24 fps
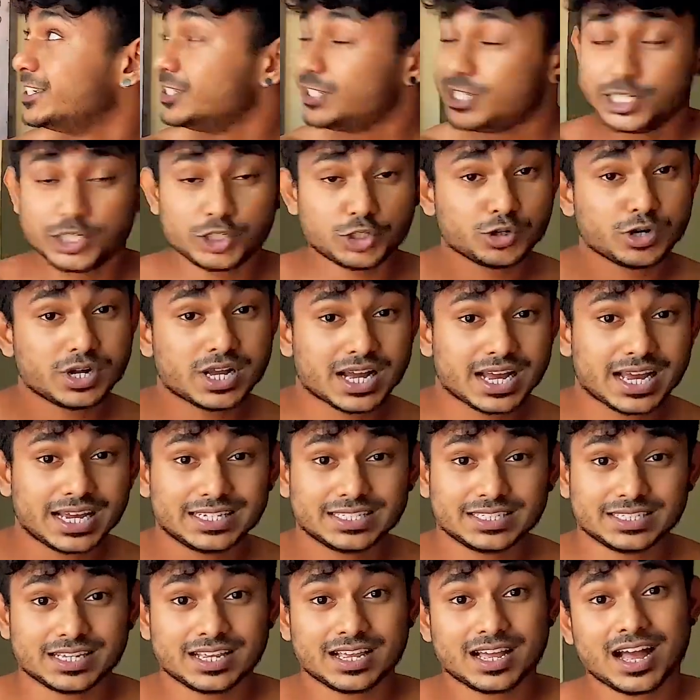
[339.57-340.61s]
teach you
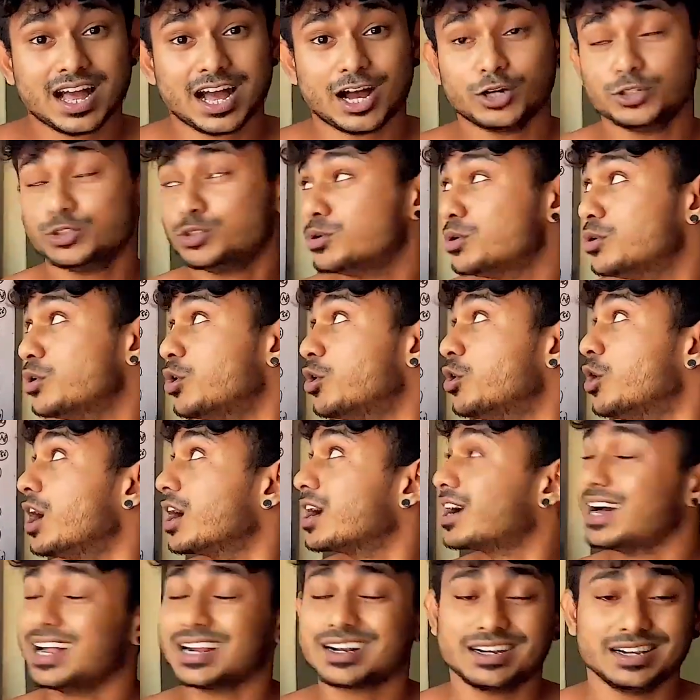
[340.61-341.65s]
guys how to
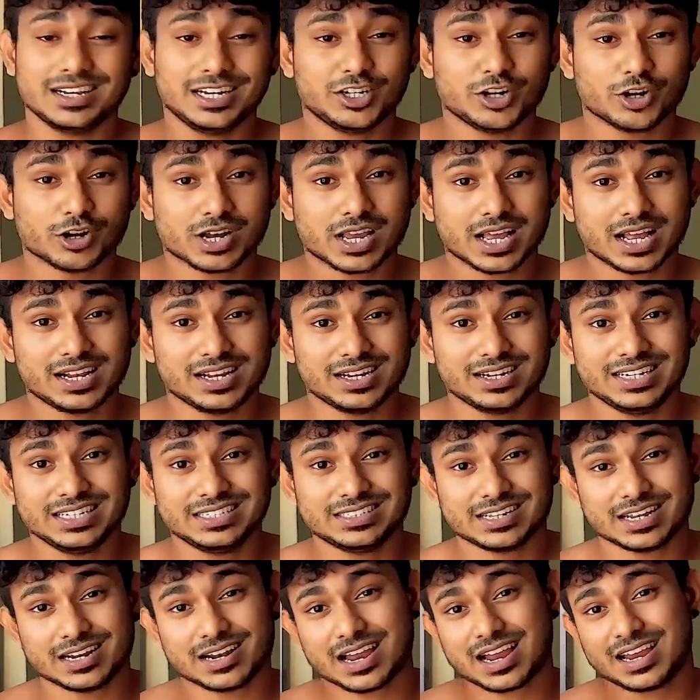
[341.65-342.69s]
calculate your
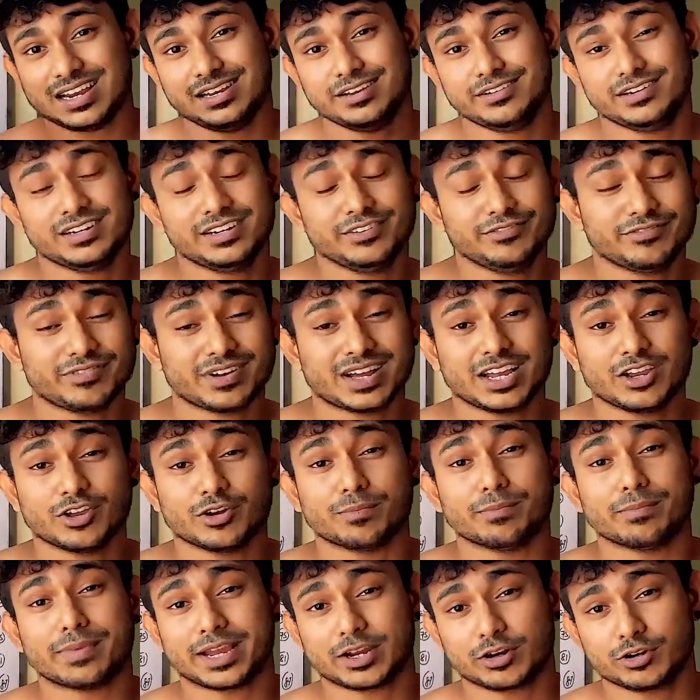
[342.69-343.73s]
calories and identify
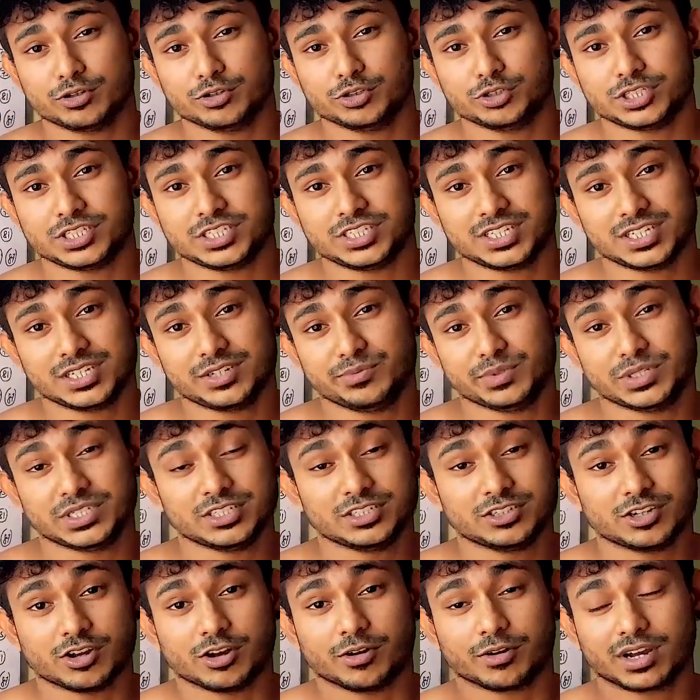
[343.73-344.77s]
your macronutrition, which
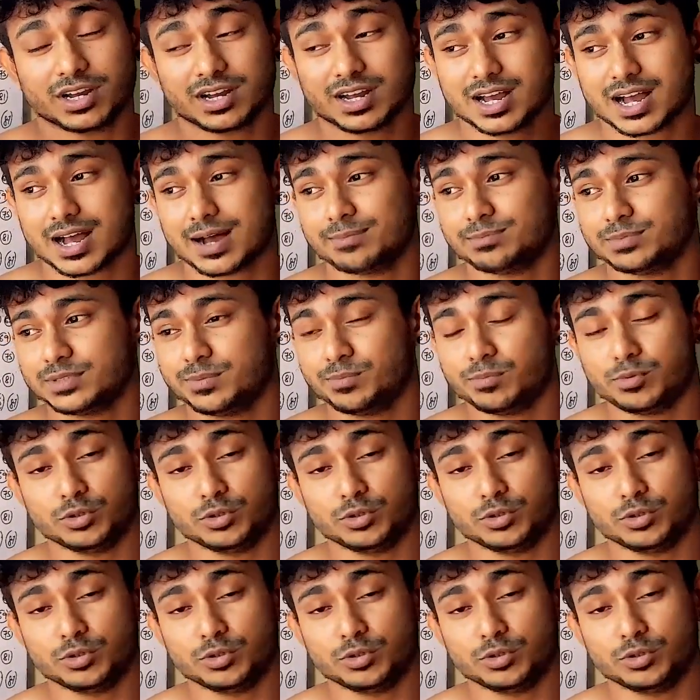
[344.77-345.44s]
is your carbs,